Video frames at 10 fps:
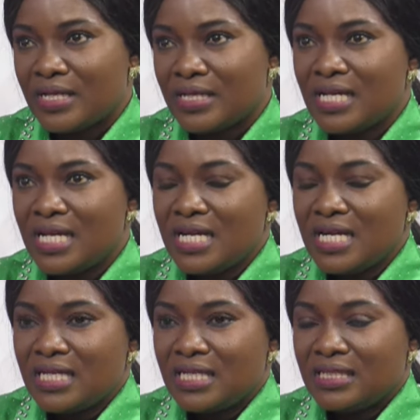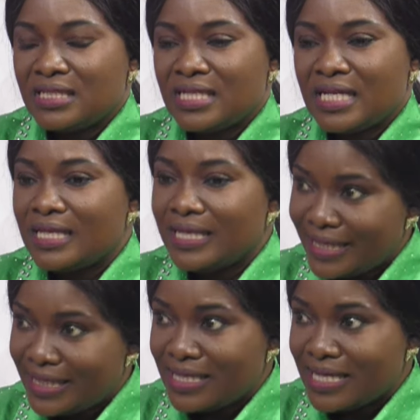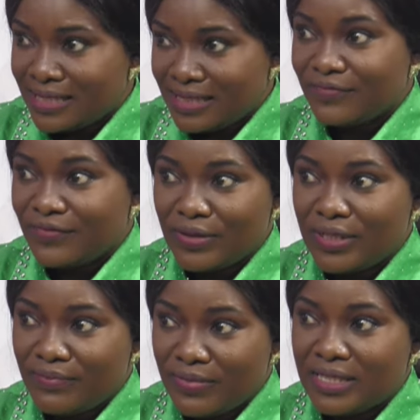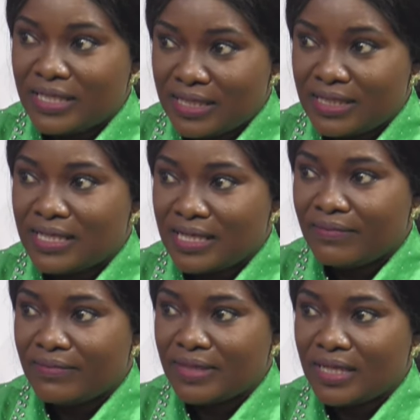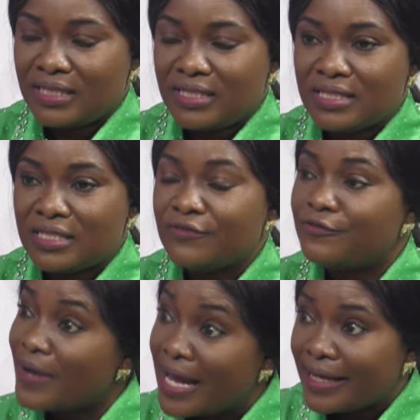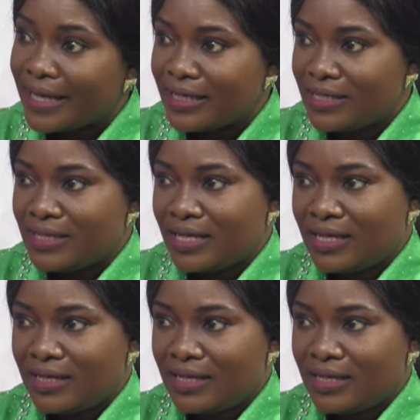And the lady that is even mm-hmm. leading them, I see fire in her.